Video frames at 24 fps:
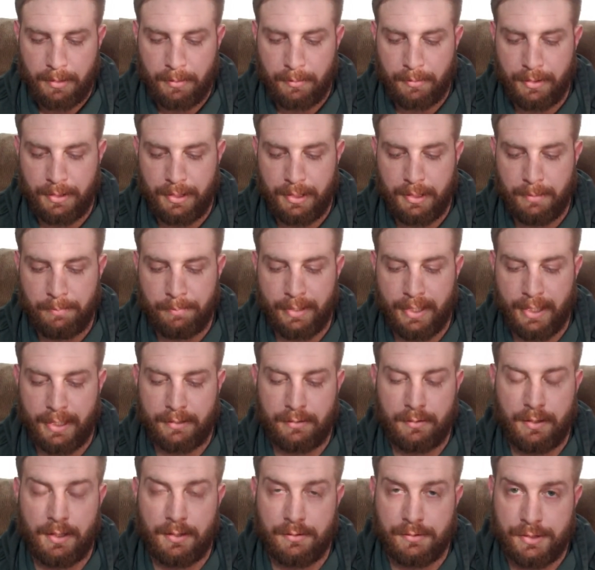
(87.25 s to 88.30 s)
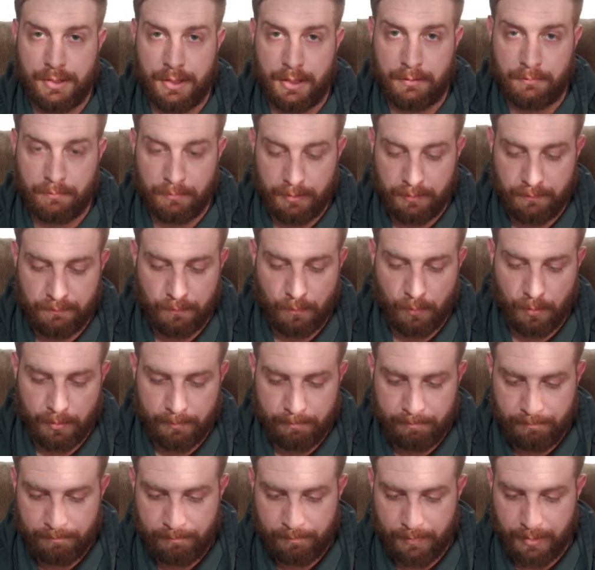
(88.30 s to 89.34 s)
The background check
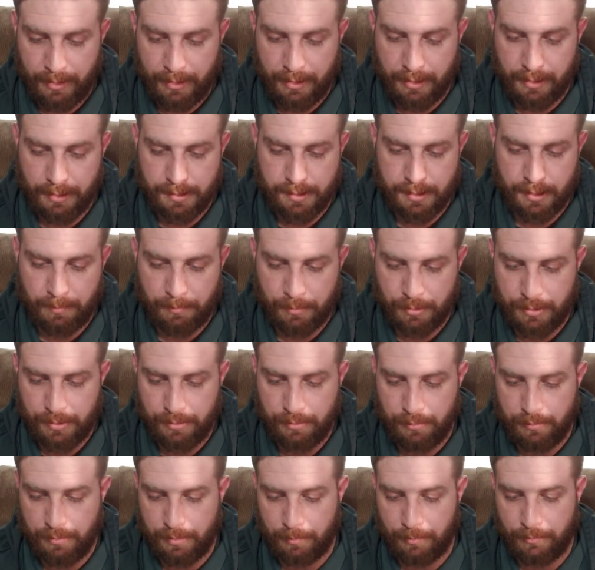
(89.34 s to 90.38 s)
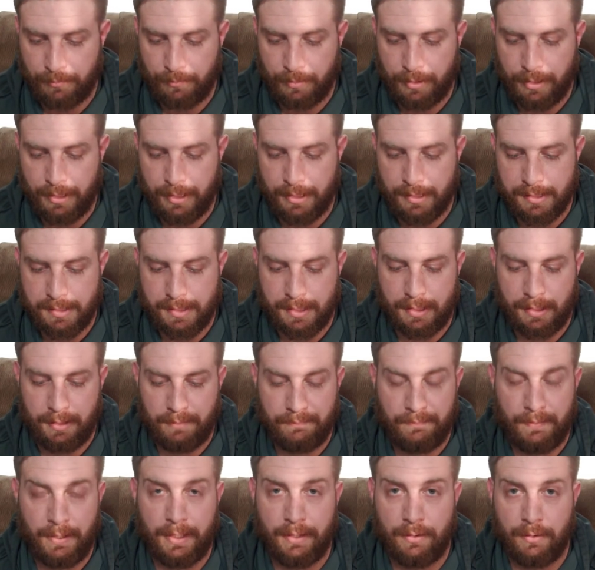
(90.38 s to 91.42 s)
reform is number two. Number three is
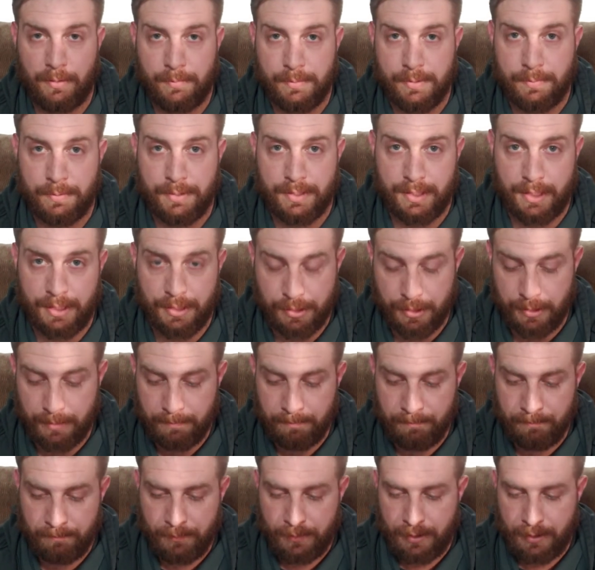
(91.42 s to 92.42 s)
firearms possession.